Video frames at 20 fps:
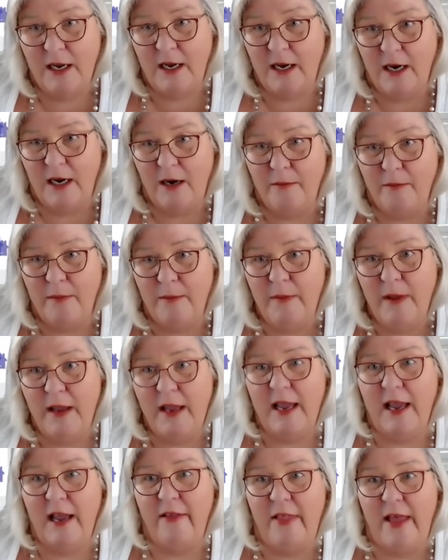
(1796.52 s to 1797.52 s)

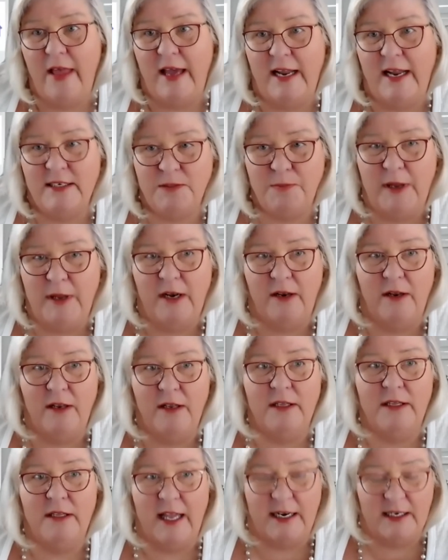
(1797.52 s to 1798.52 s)
And that has
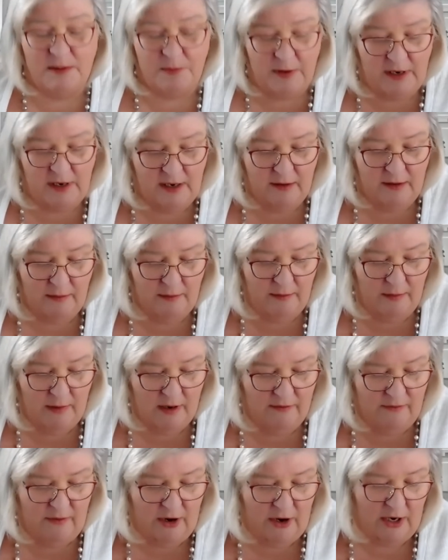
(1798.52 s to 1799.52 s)
been
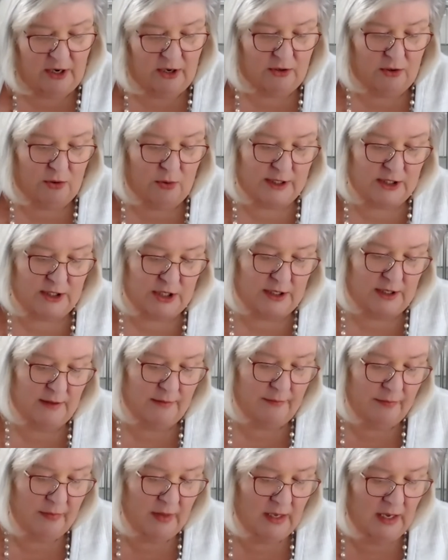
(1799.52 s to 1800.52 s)
a very good question.
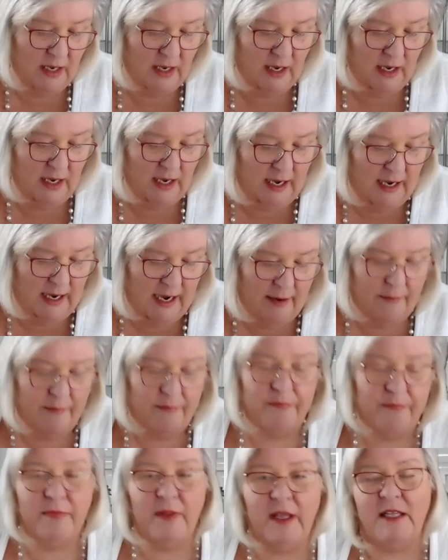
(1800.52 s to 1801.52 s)

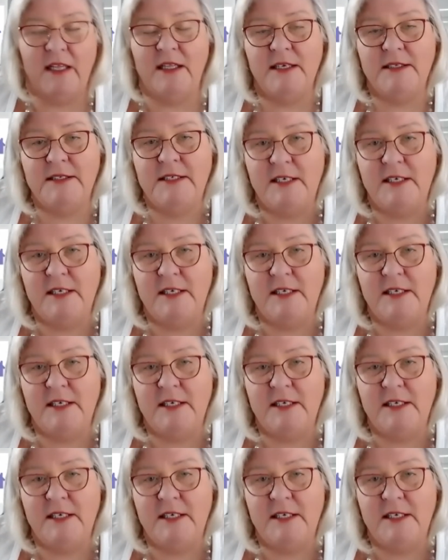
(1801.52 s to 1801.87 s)
In the